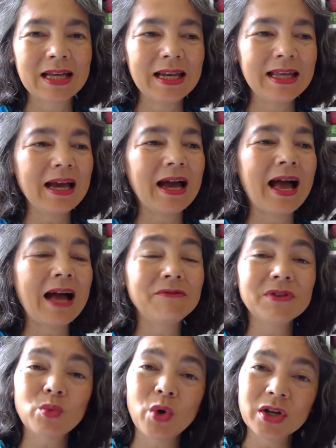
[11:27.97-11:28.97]
I
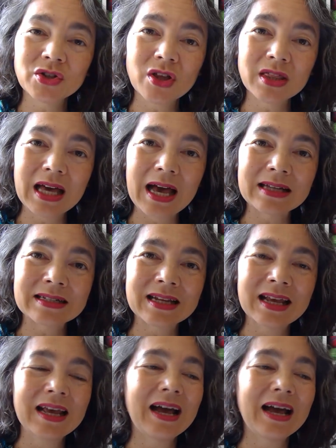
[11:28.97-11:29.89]
haven't worked on that.